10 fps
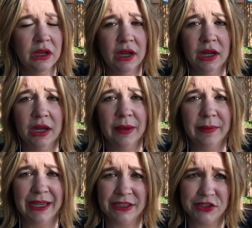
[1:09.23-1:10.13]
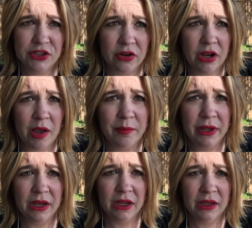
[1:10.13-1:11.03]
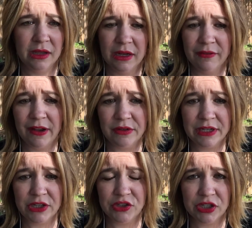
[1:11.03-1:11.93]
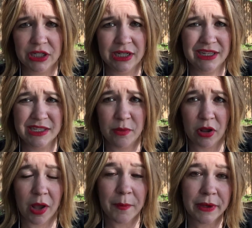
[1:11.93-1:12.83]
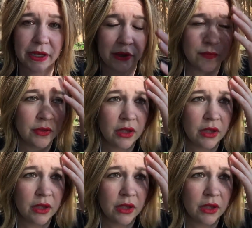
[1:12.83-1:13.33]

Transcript: at a startup, at a foundation, at a small company,